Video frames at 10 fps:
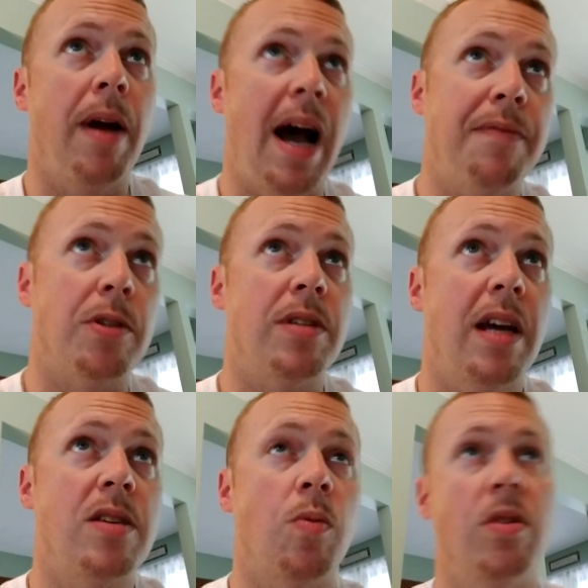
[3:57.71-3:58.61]

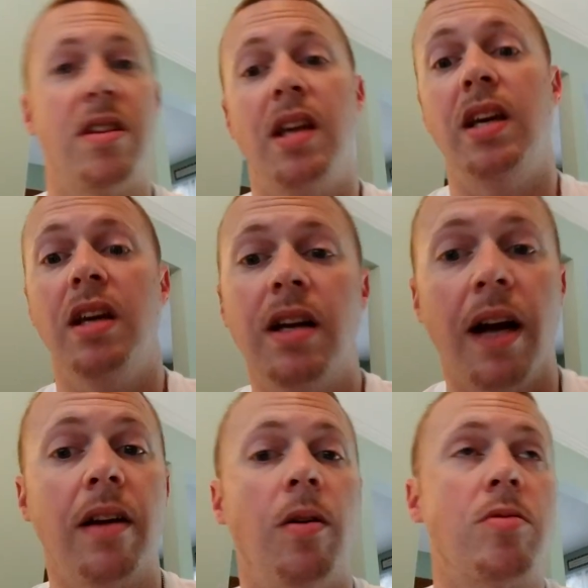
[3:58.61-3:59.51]
aftertaste once the heat
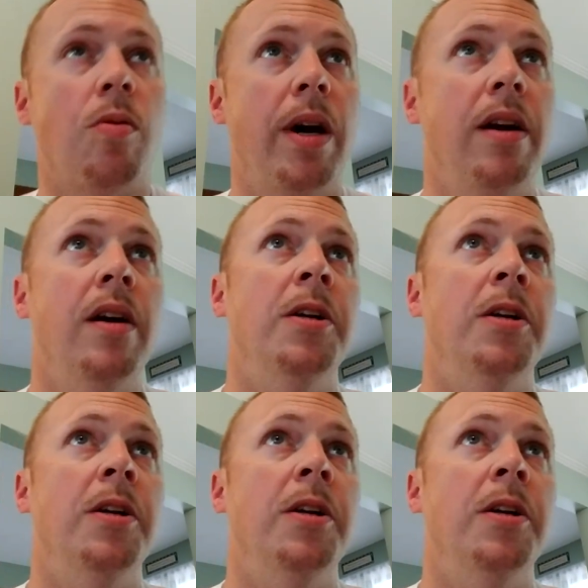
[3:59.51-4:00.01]
kind of goes away.